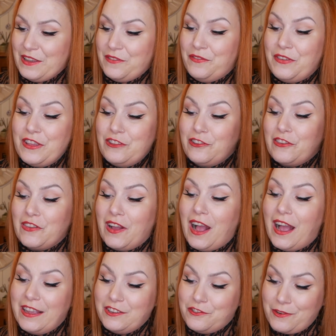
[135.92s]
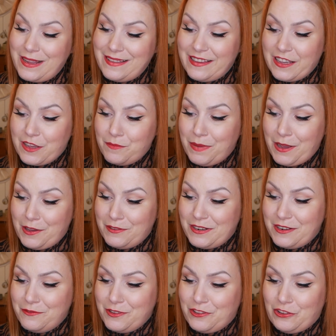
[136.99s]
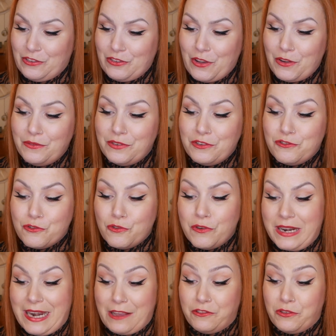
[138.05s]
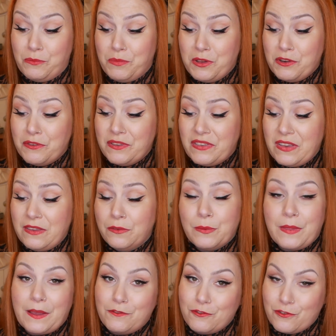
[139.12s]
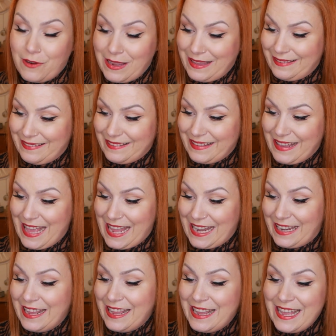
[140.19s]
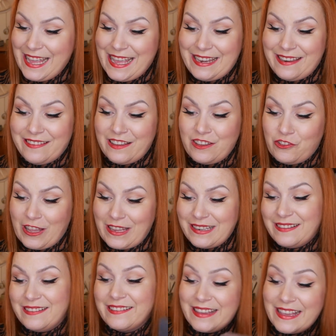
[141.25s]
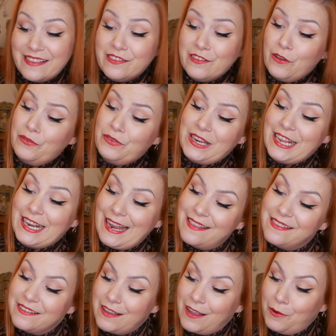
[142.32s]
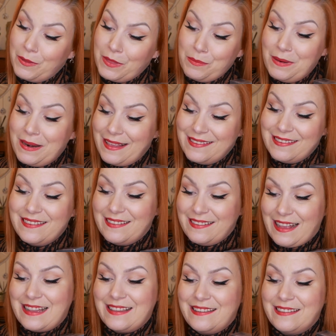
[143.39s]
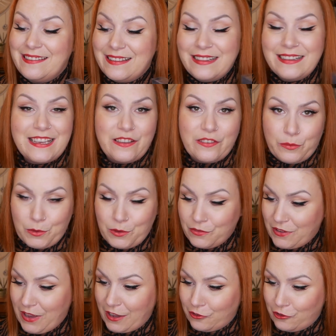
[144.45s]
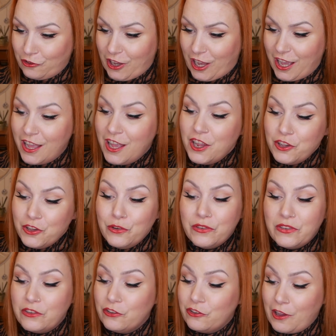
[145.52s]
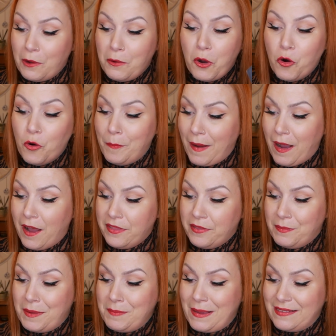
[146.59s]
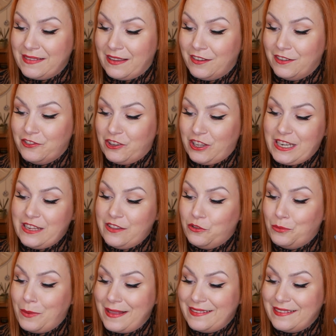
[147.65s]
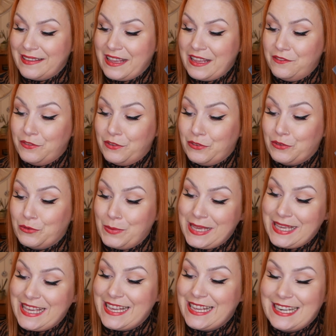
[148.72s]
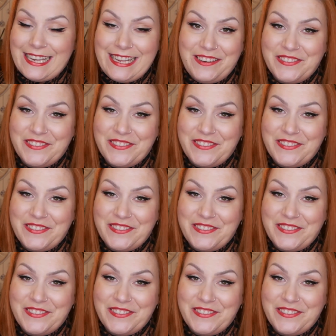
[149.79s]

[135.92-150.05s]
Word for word: It features a hydrating component which is known for drawing out impurities without drying skin. It is a gentle skin softening cleanser with a pleasant scent and silky smooth texture. Use in shower or bath by massaging into wet skin for squeaky clean